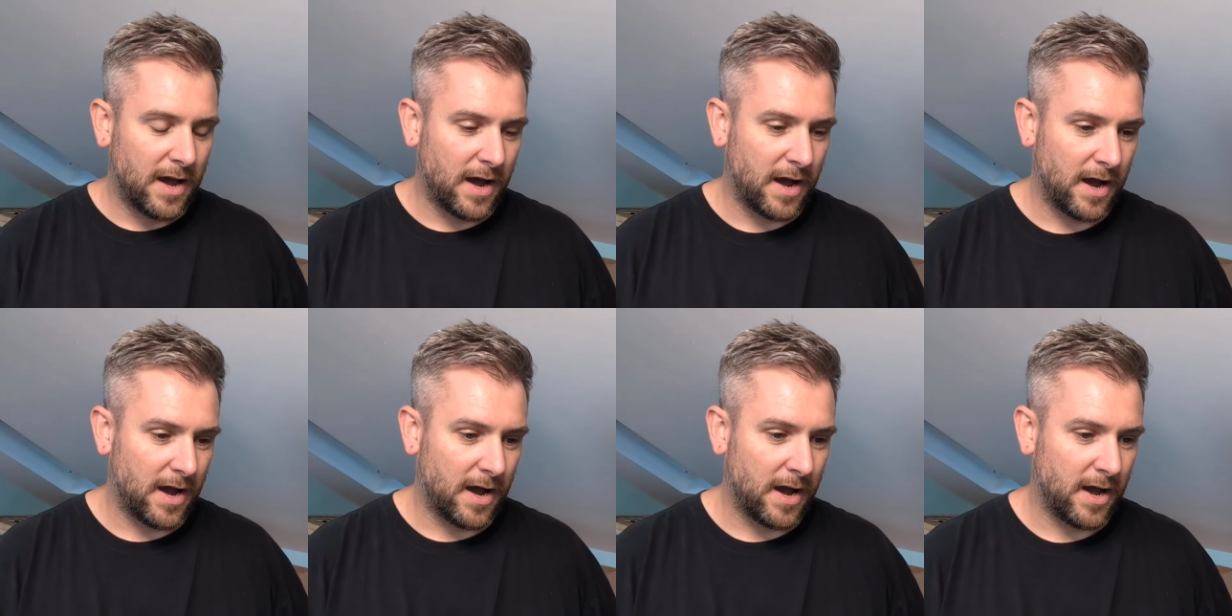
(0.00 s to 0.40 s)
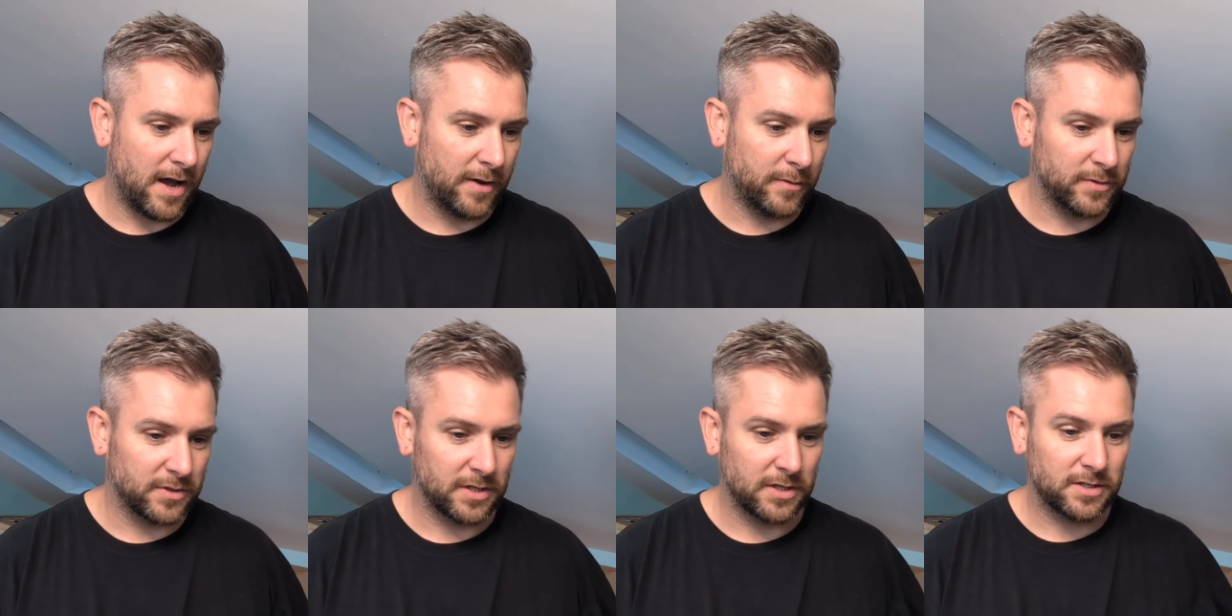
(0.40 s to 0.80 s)

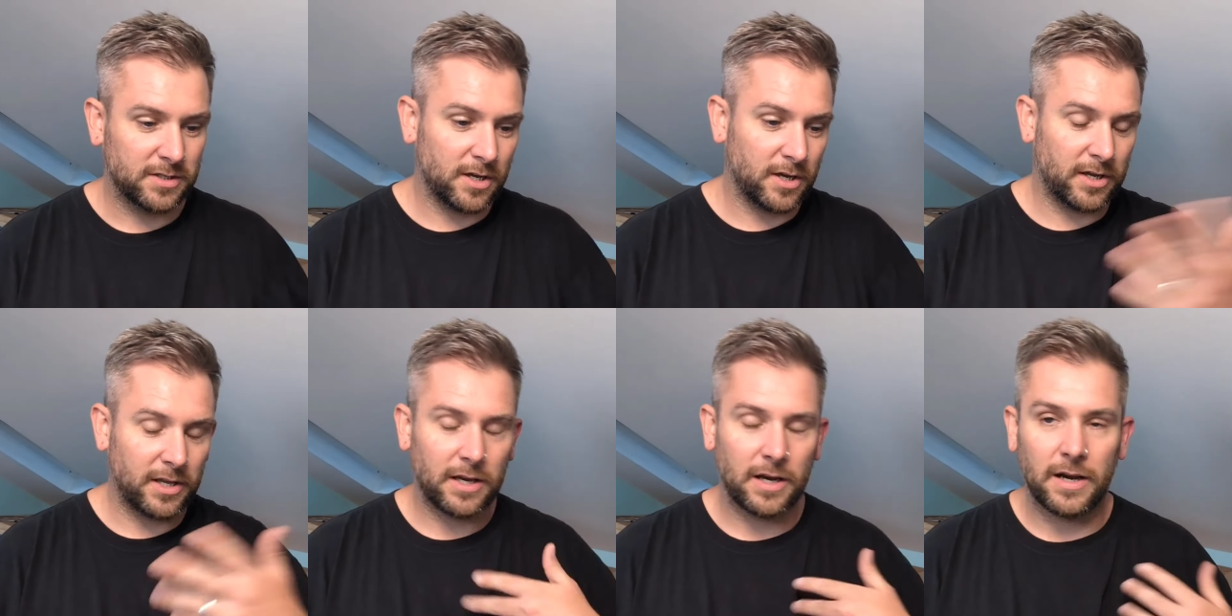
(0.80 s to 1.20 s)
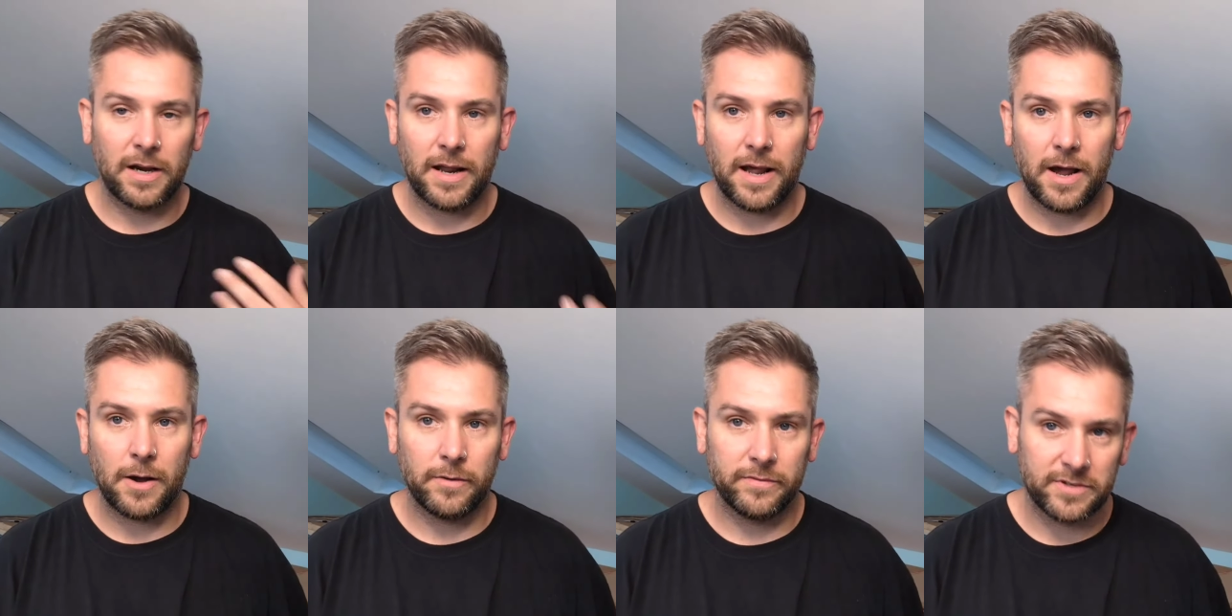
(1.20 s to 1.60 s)
It was a circular
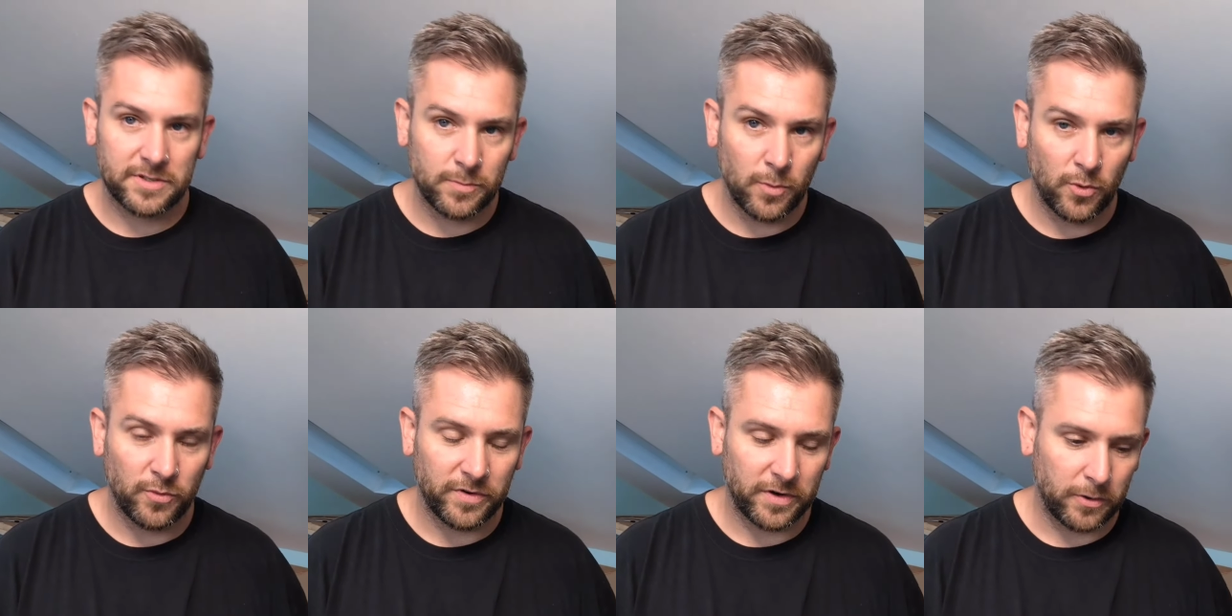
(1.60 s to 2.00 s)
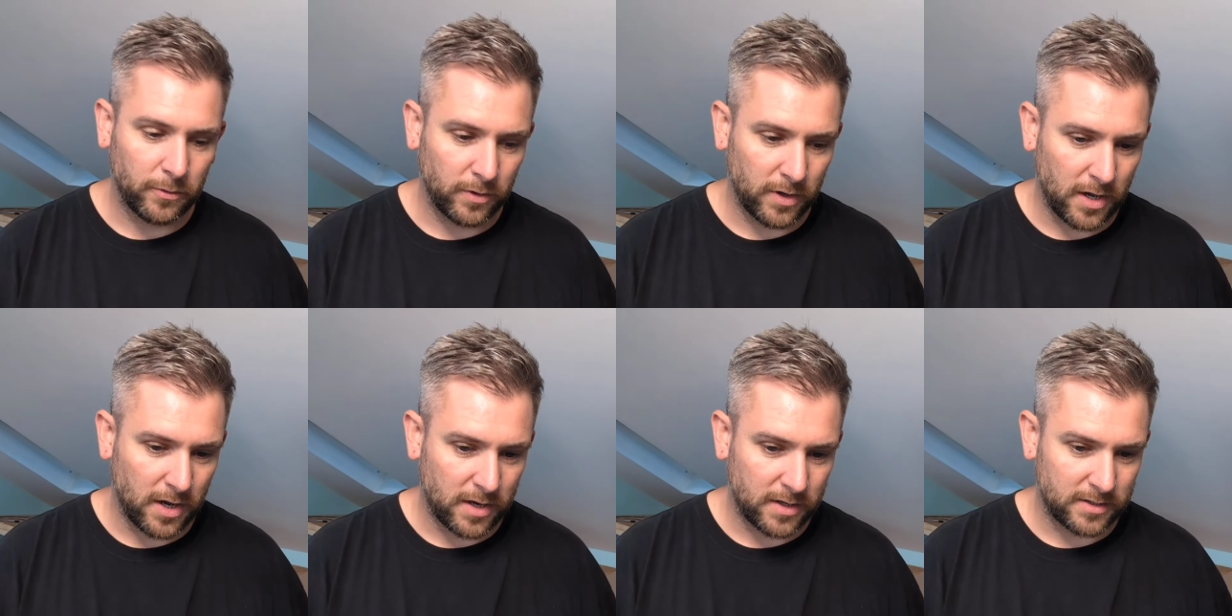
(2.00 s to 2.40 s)
layout with a small
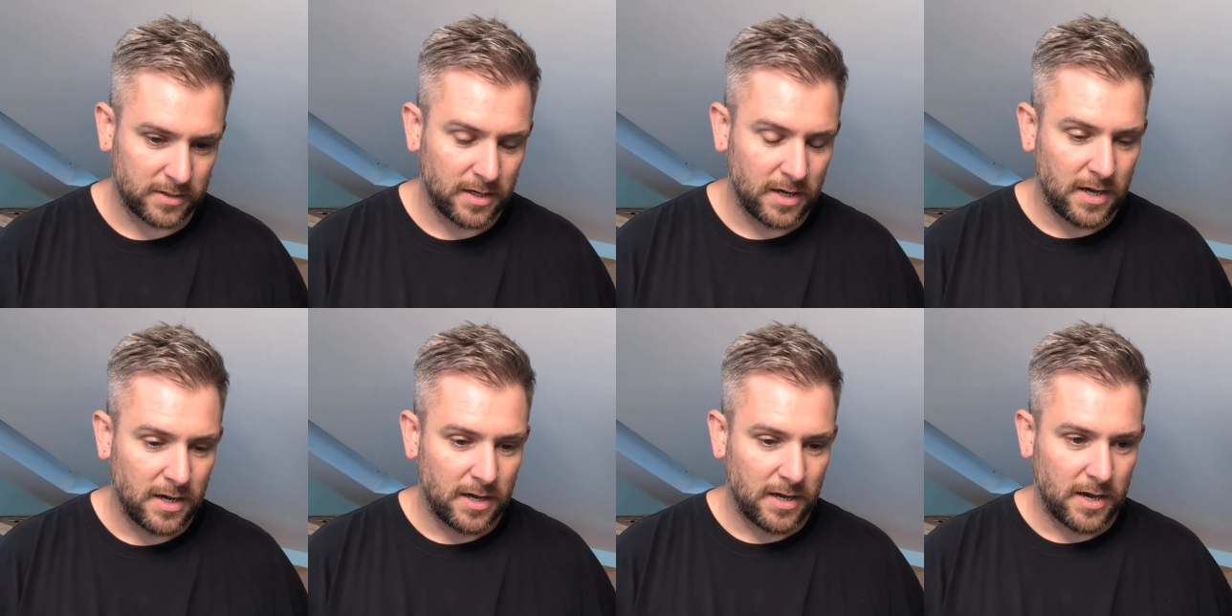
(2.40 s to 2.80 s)
fiddle yard.